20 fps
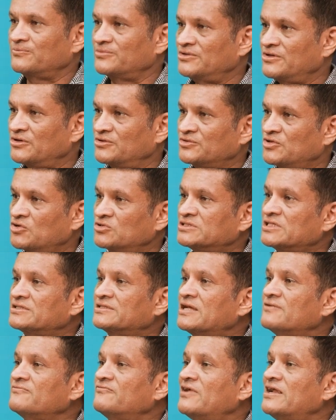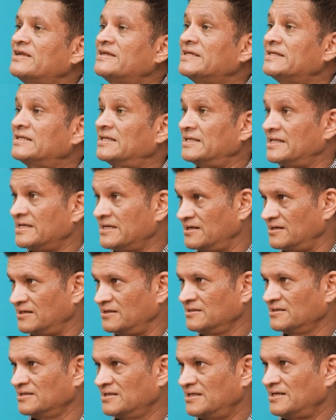those are then very
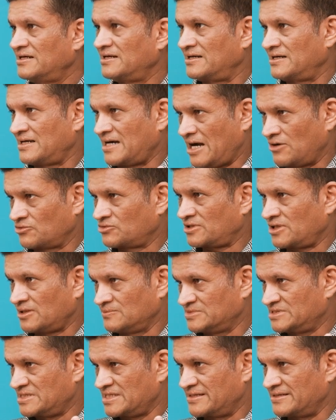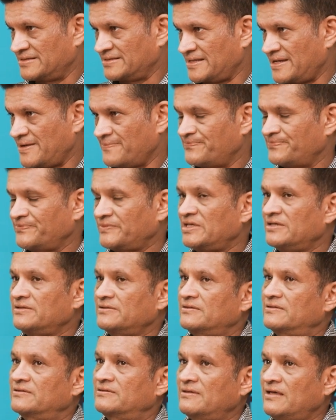clear outcomes that are there.
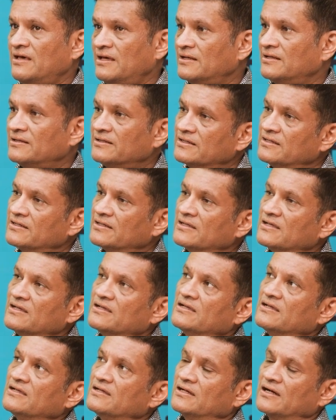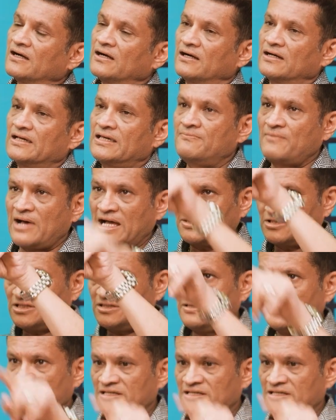Okay. Then imagine